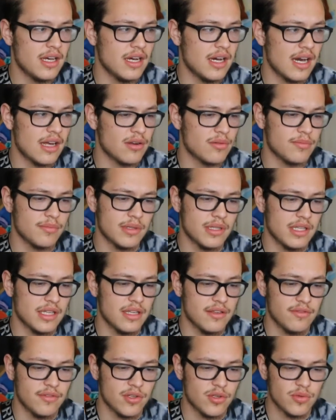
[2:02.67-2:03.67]
I don't
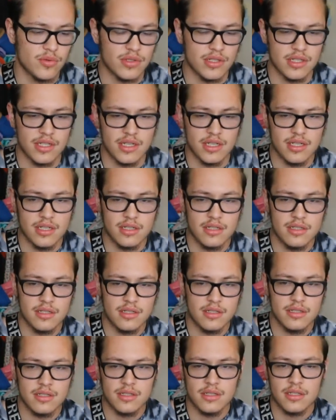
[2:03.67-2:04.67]
believe you would,
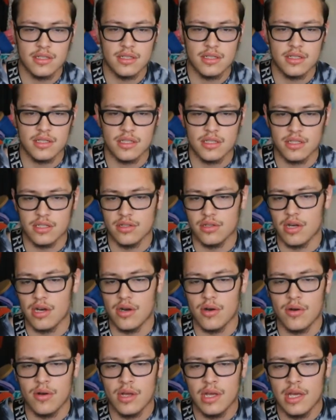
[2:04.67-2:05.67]
you
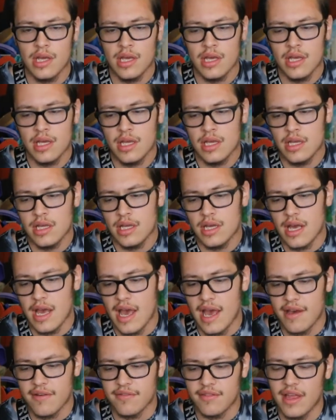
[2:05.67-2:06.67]
know,
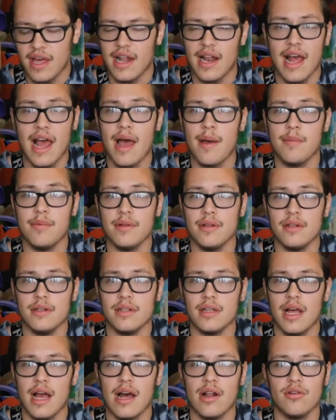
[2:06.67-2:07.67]
have that happen.
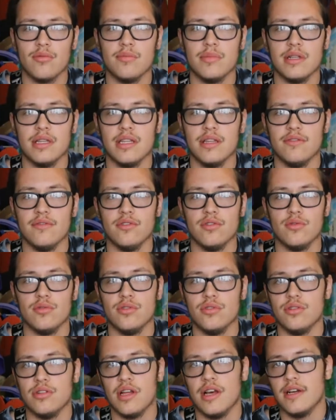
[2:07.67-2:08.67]
I don't believe you
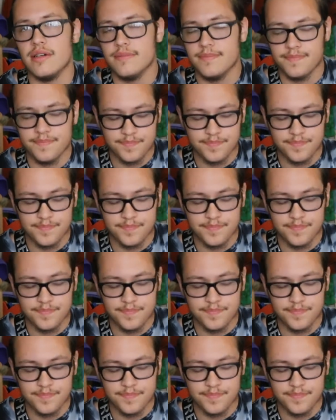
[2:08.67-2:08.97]
would do that.